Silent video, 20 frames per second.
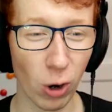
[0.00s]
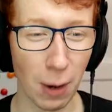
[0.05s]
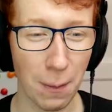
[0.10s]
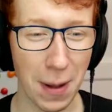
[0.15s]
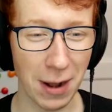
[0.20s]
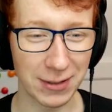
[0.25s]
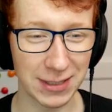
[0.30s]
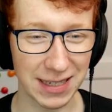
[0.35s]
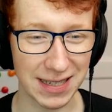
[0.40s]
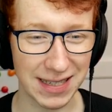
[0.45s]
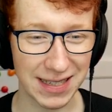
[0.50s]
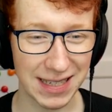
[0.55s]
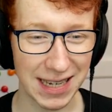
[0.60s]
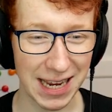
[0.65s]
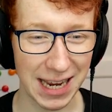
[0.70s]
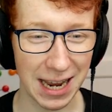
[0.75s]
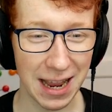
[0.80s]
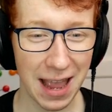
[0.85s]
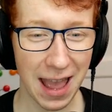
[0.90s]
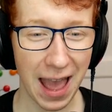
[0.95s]
about to
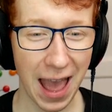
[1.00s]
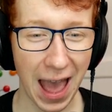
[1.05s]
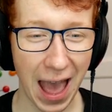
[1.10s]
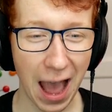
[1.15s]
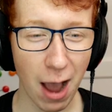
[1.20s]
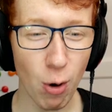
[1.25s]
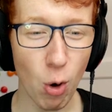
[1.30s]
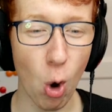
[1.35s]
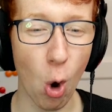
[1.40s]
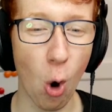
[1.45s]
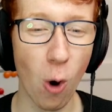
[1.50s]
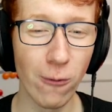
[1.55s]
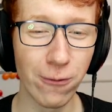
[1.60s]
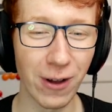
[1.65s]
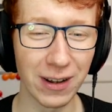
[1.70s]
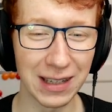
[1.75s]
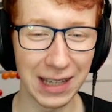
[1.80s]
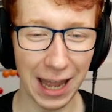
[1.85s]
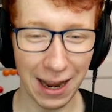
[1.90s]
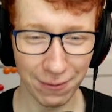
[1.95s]
see. How over
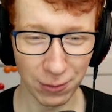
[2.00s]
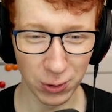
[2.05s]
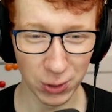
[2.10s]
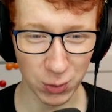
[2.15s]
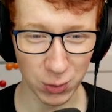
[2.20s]
leveled